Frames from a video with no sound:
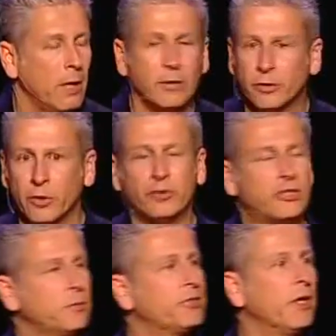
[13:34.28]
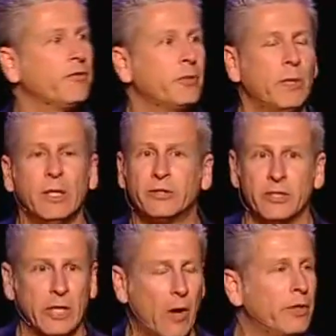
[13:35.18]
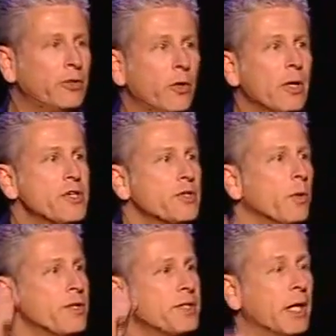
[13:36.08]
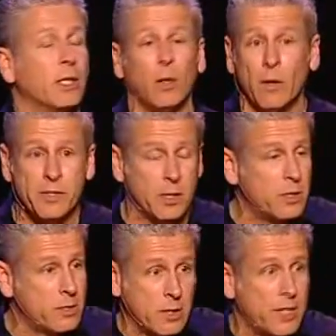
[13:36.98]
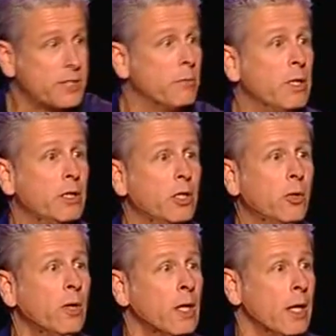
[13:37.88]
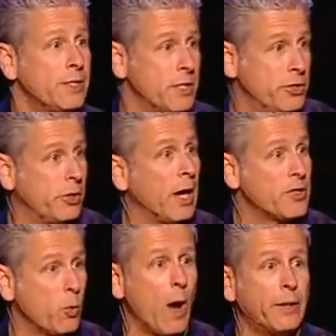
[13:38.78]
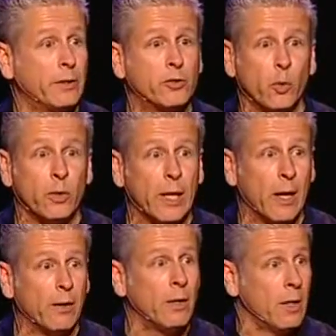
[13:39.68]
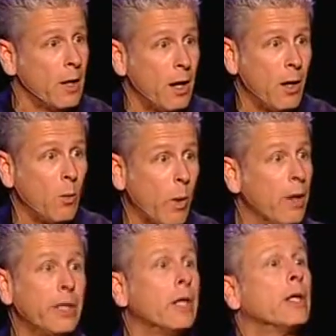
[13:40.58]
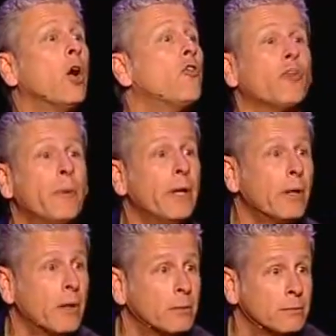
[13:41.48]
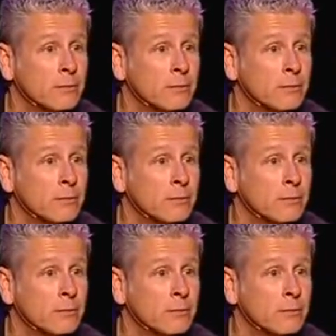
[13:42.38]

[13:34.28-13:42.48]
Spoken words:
Introduces himself to me, says, "How are you doing? I just wanted to say hello." I said, "It's nice to meet you." He says, "You guys winding the tour down? Where are you going to go from here?"